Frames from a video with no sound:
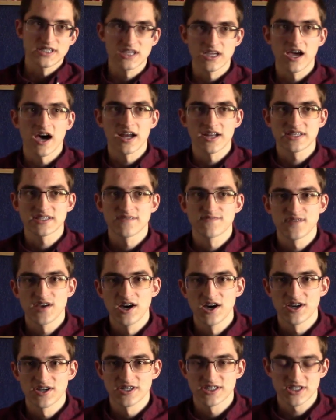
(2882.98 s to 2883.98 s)
the goddess of the
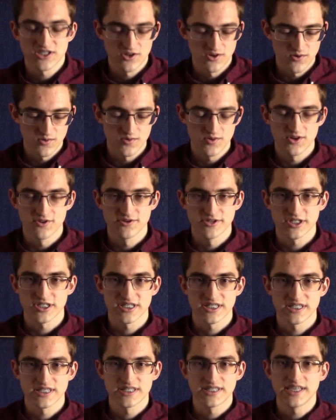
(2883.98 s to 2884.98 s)
hunt. So you're
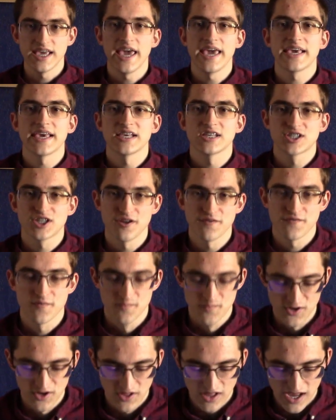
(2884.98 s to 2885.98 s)
just taking shit
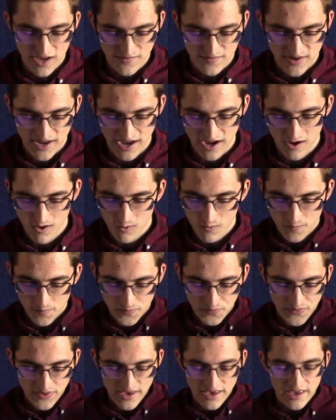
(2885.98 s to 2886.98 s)
from real life now,
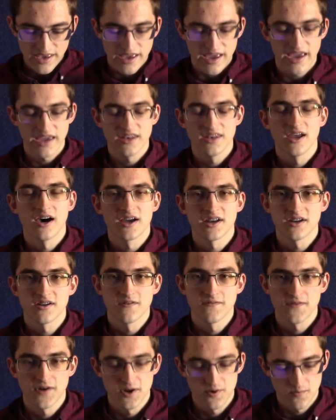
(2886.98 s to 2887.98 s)
and not in
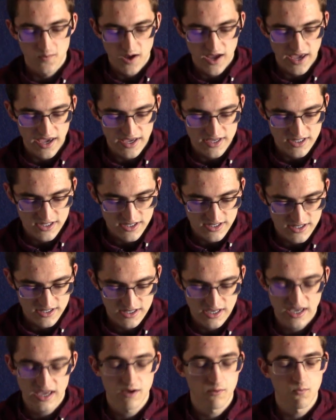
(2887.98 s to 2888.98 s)
a fun way. It's
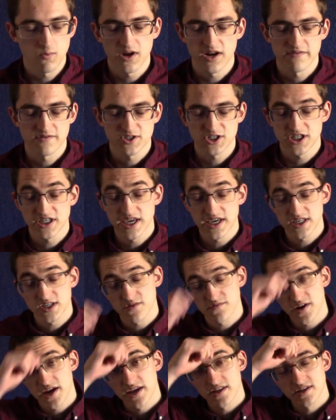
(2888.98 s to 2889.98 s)
just, whatever. She takes
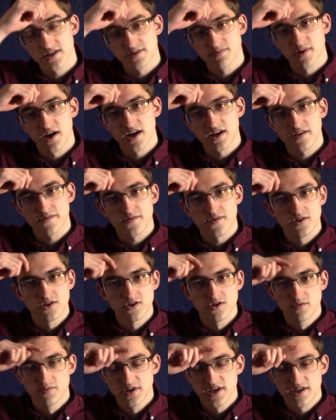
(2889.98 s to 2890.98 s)
over Aelin's body for a
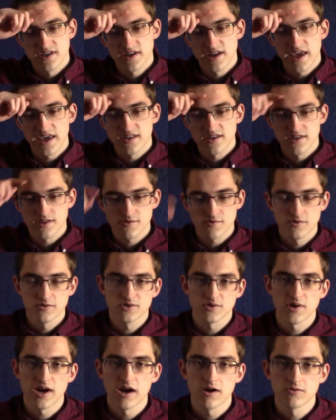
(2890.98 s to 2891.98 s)
little bit, and Aelin throws
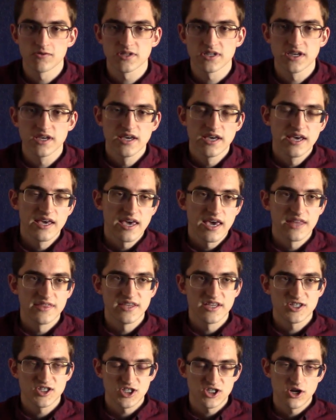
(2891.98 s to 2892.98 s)
her out. And
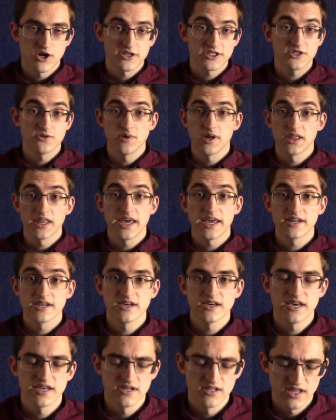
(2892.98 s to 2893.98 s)
then she talks to Elena,
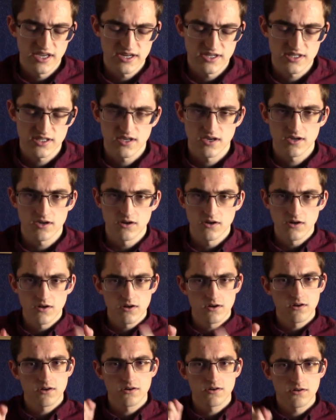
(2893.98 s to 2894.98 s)
and Elena's like,
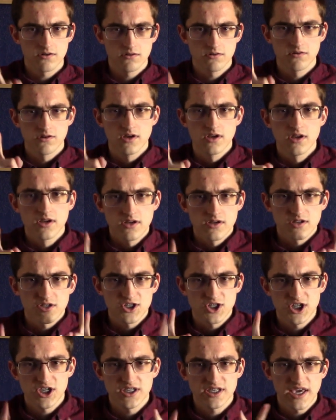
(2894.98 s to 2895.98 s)
oh,
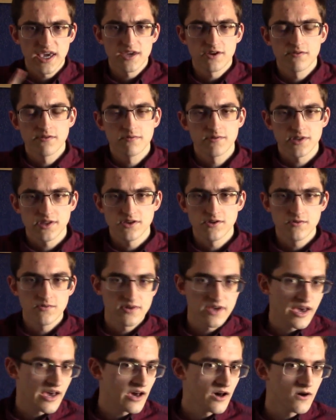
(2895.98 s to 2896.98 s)
she's angry with you
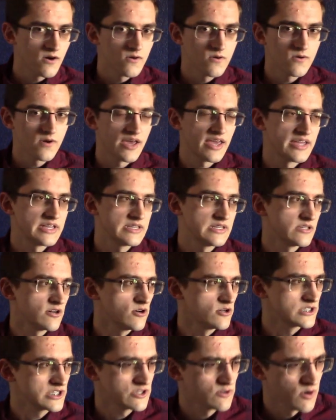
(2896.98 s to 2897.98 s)
now. And
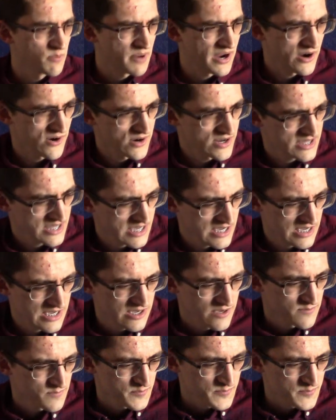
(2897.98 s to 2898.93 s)
also, apparently,